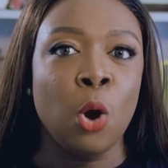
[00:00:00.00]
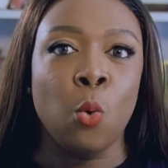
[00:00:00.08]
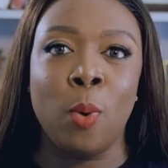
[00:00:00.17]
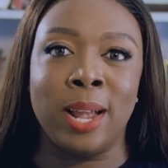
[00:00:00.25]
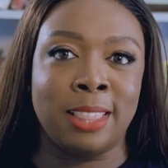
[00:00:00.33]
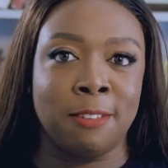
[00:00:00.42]

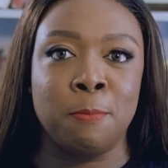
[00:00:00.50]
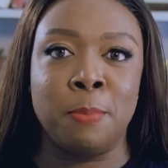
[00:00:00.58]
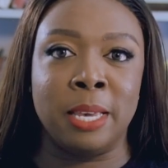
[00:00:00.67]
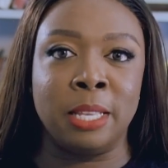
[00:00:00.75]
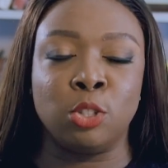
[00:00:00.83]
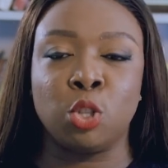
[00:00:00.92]
where they've
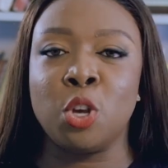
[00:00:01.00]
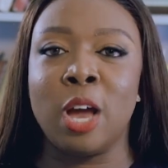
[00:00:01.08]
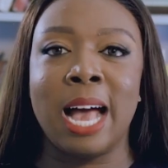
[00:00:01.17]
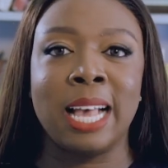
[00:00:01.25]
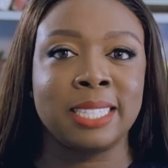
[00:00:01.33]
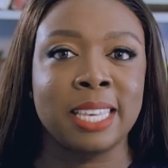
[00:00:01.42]
been. So you're
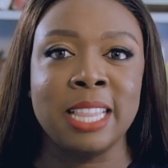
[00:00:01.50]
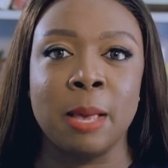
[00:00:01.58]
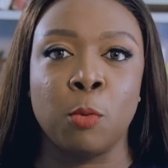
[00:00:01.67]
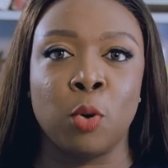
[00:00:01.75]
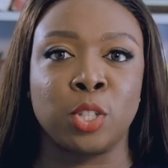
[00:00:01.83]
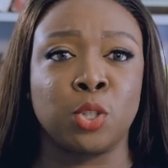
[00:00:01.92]
asking
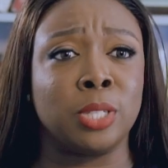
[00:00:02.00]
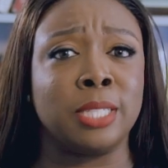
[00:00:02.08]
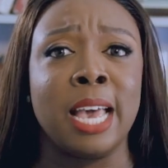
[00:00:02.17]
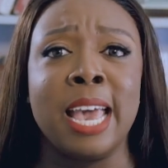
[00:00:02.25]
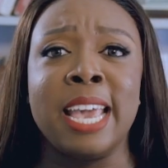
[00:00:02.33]
them questions.